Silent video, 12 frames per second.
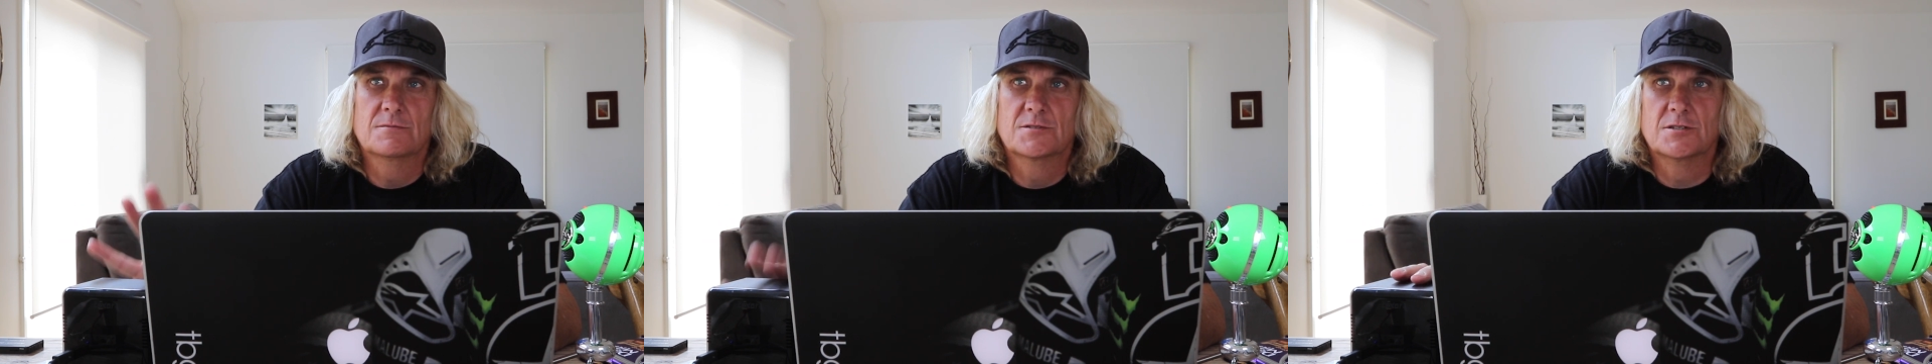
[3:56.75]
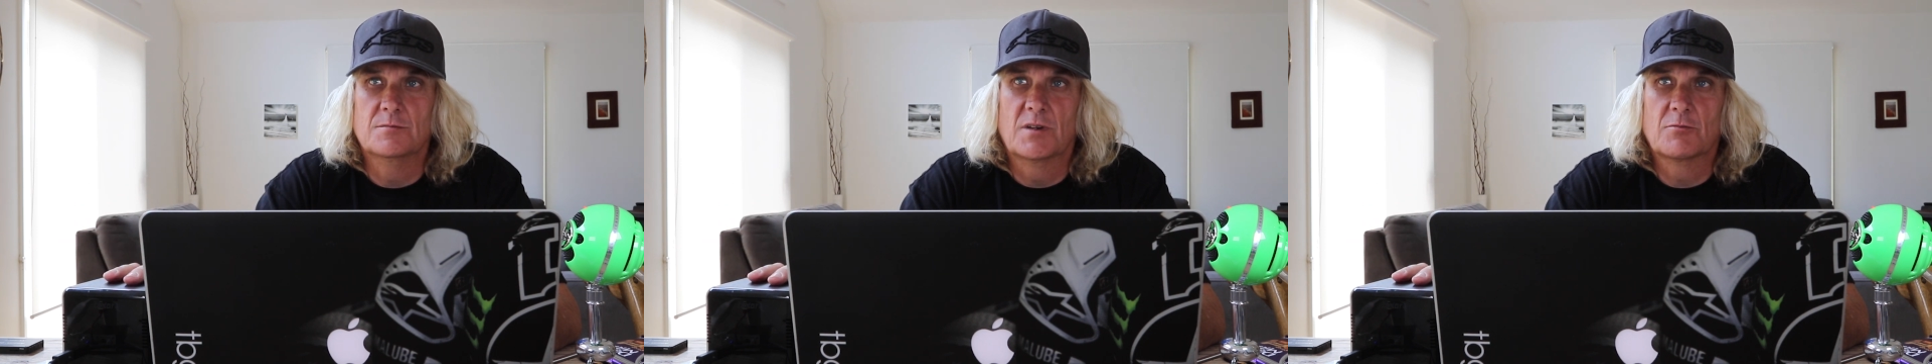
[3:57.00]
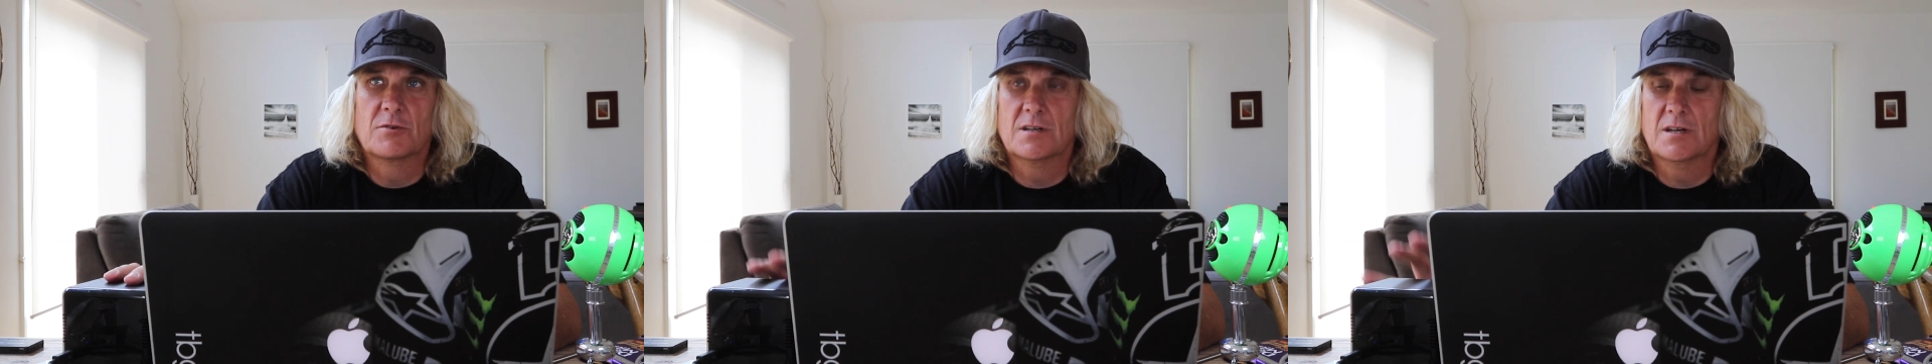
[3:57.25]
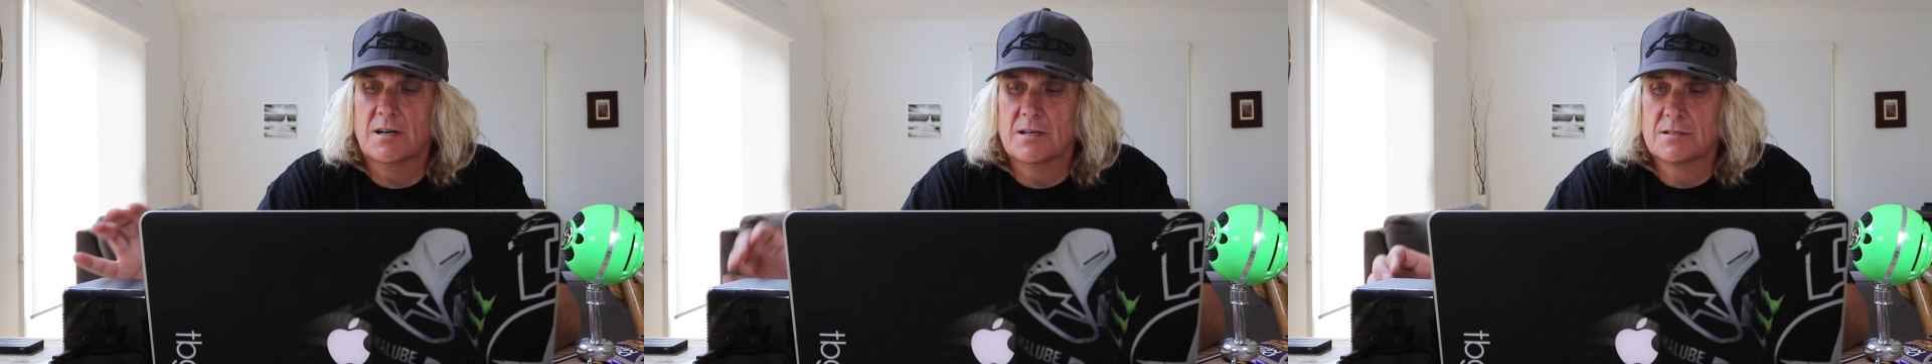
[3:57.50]
2 memory
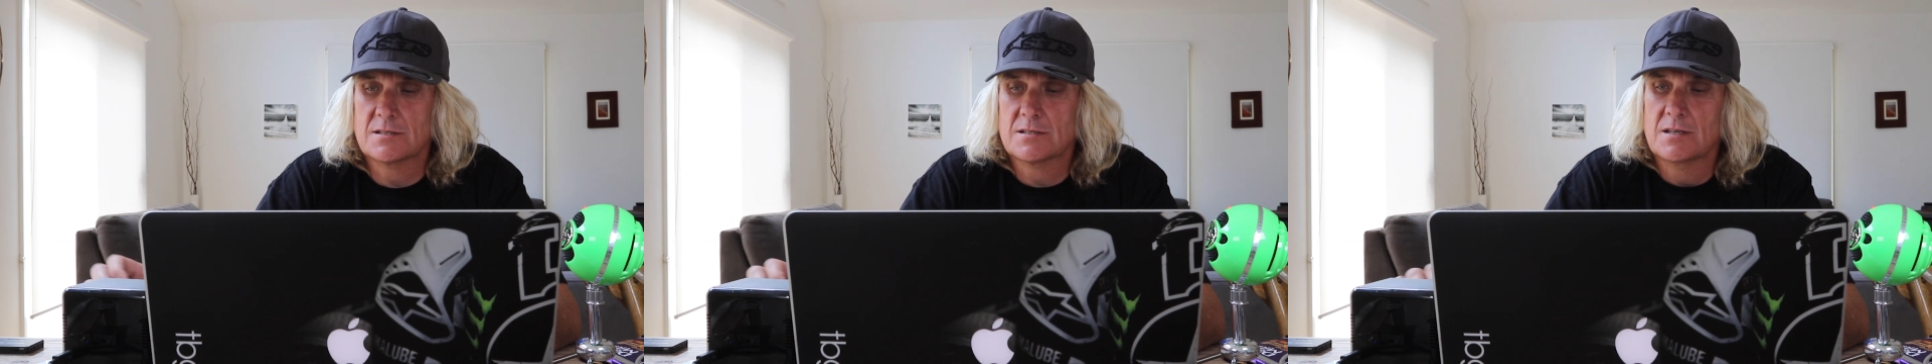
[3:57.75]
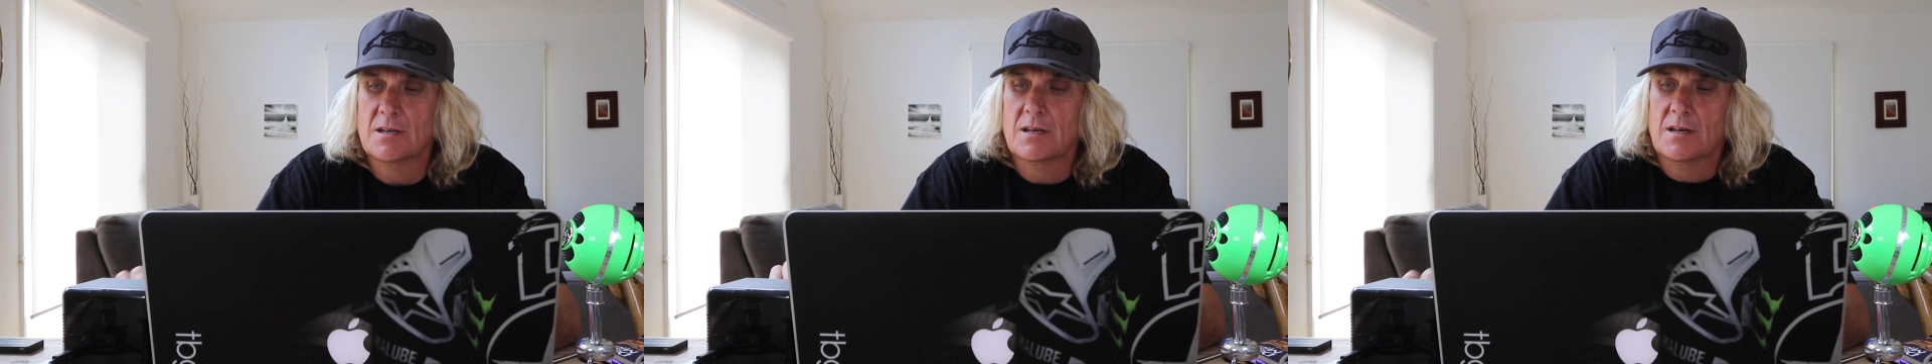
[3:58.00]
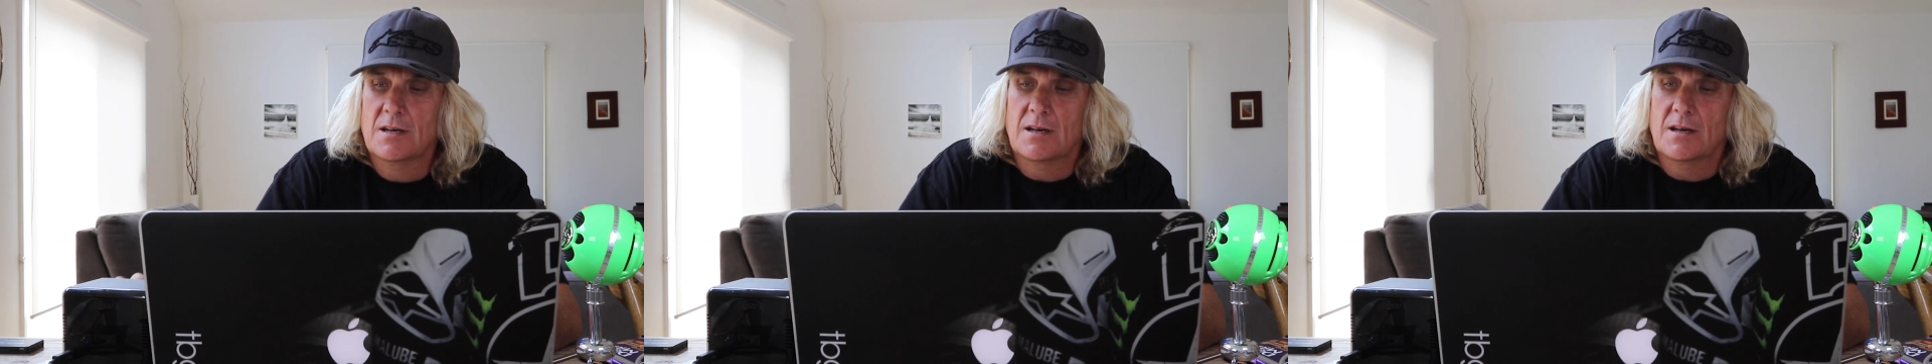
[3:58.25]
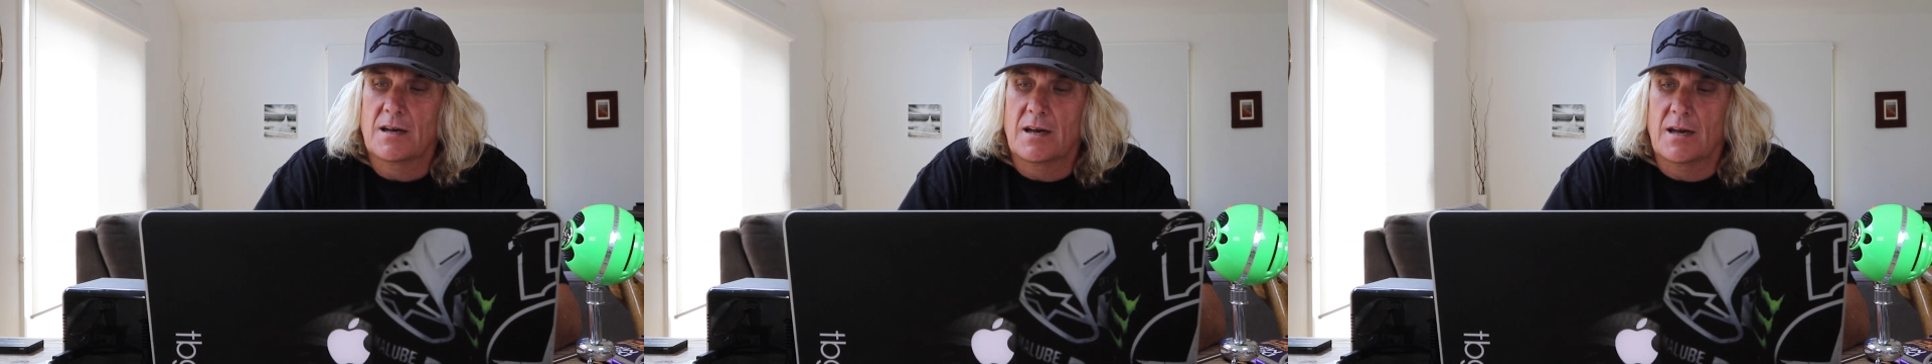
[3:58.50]
cards,
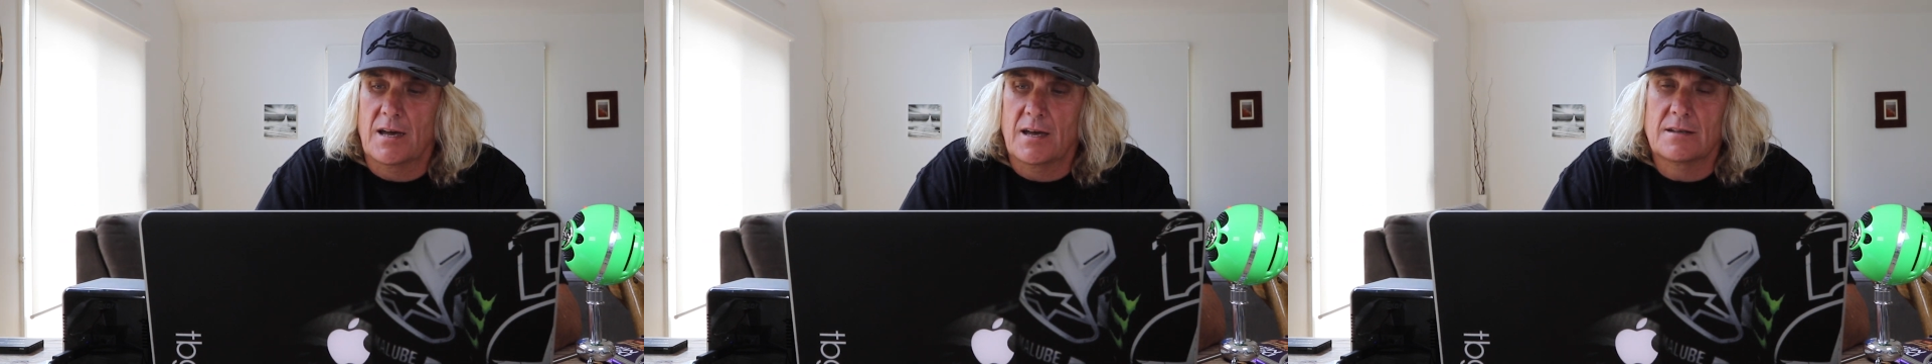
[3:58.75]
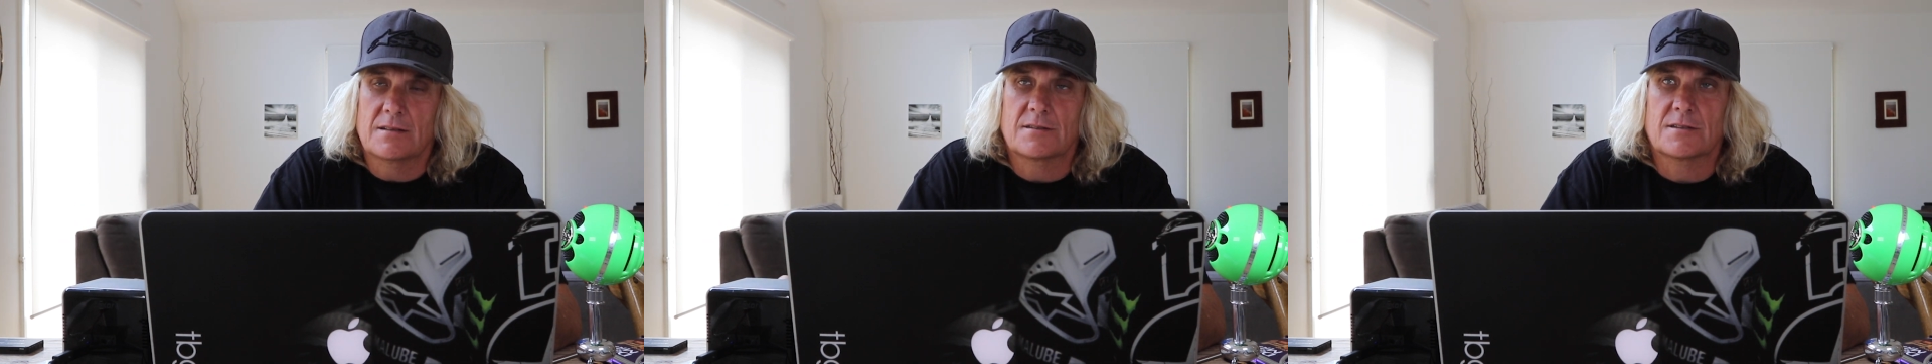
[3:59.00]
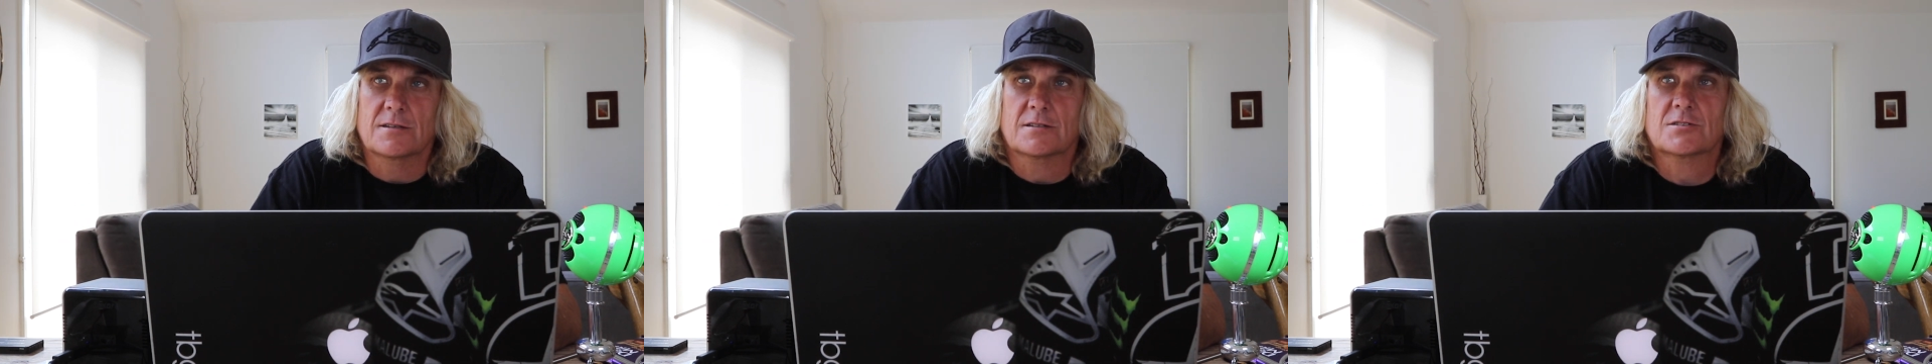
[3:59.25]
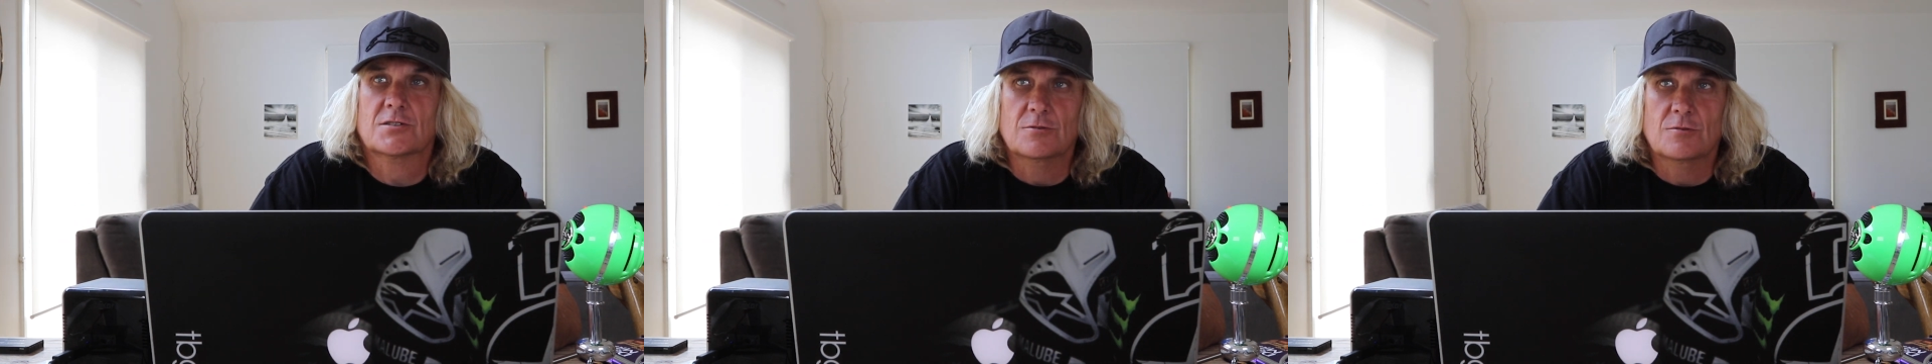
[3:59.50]
and the
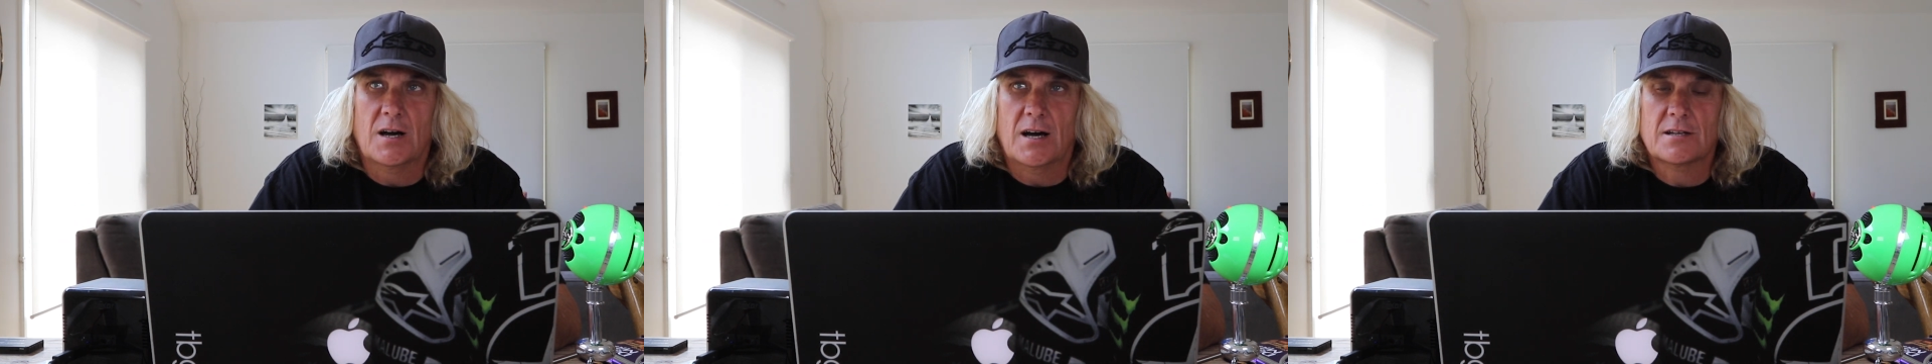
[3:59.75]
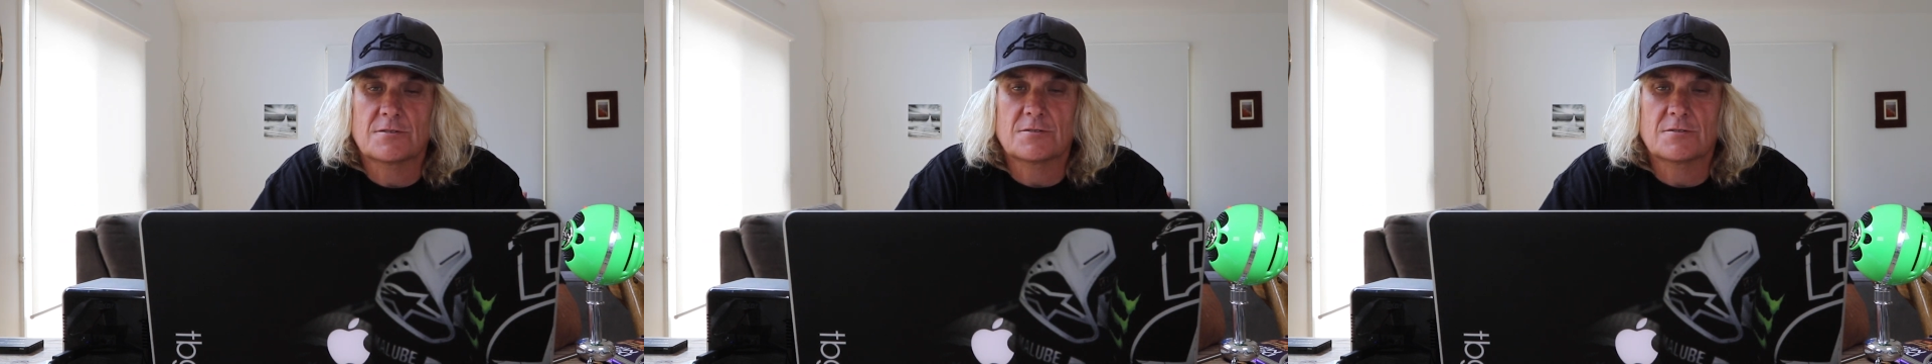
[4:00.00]
2 hard